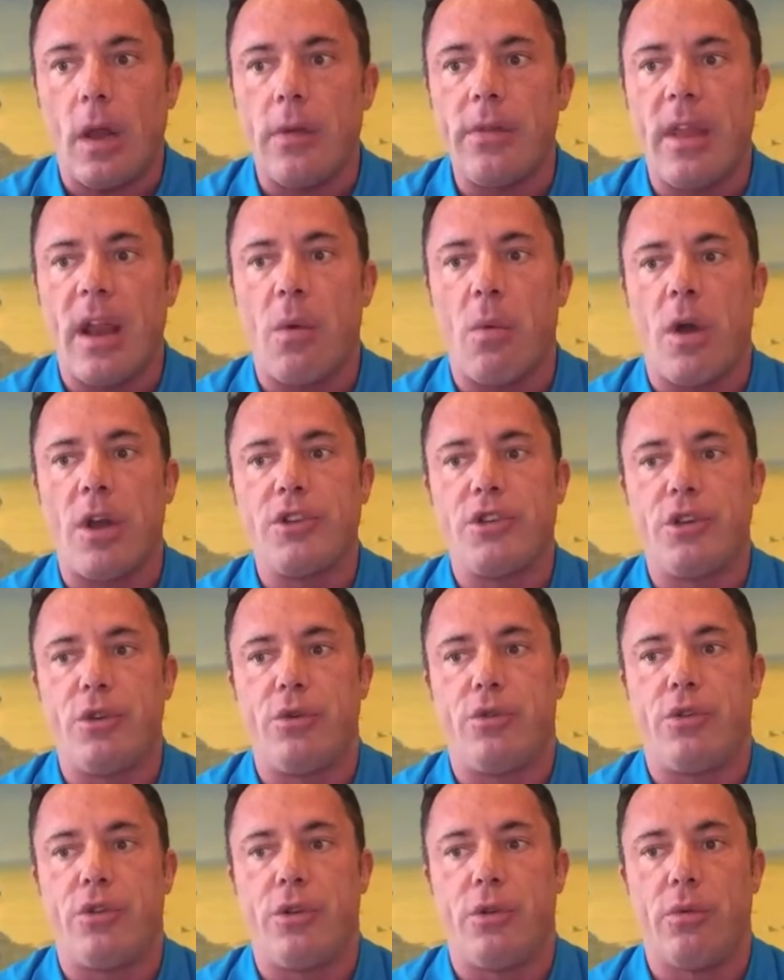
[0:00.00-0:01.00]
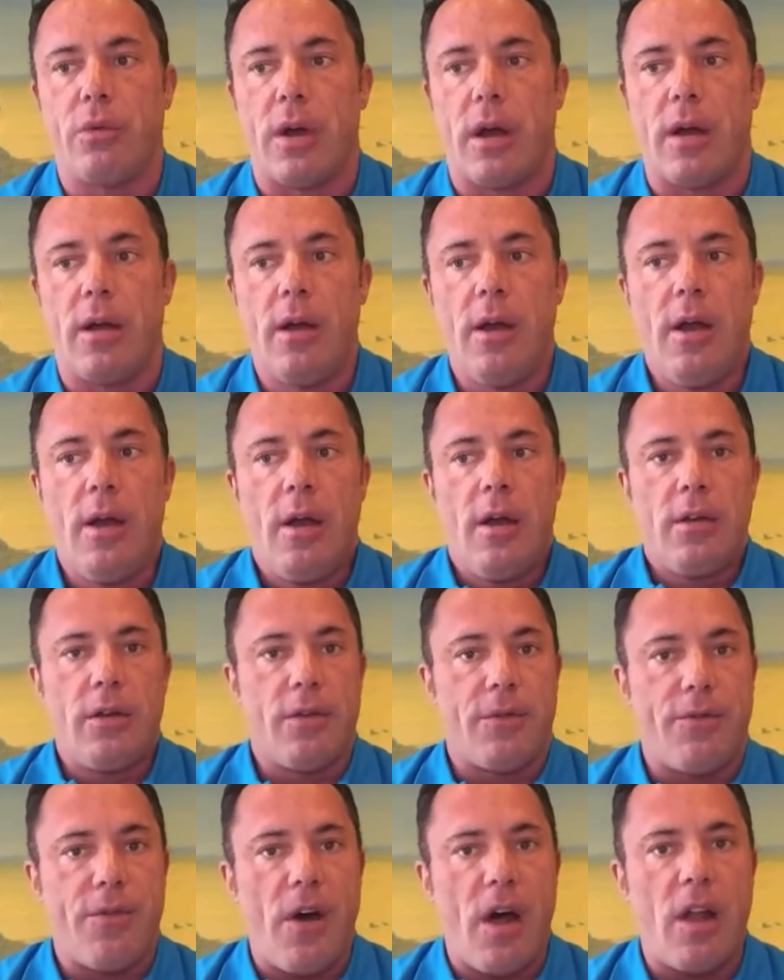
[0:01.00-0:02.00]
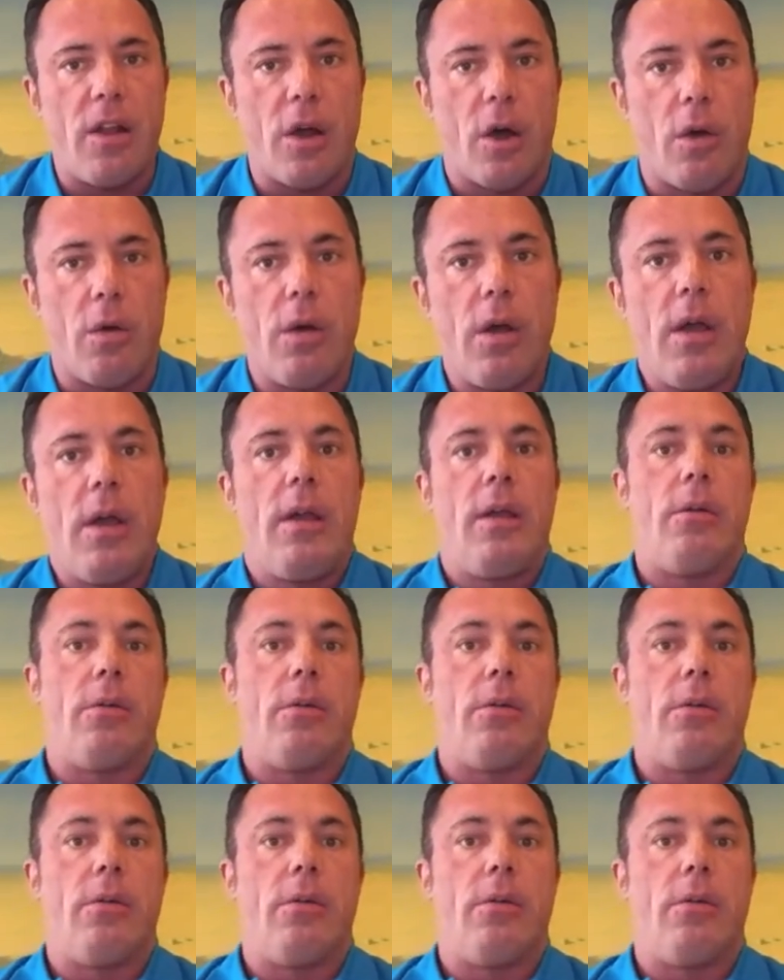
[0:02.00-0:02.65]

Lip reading: that I want you to follow.